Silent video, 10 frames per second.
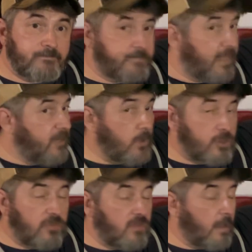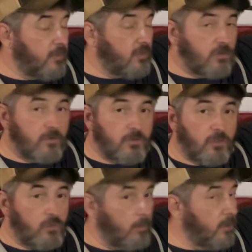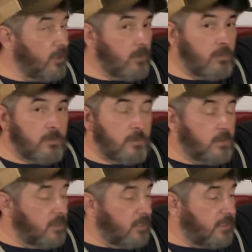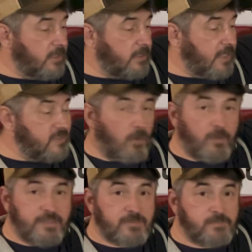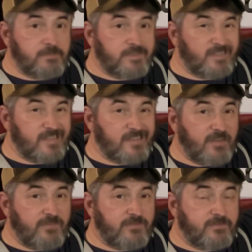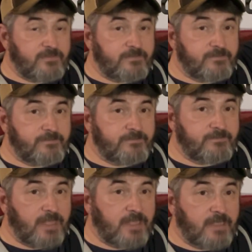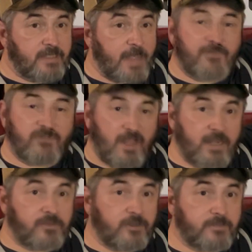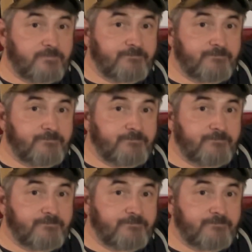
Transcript: Again, questions, comments, concerns, throw them below. As always, stay safe and happy flying out there.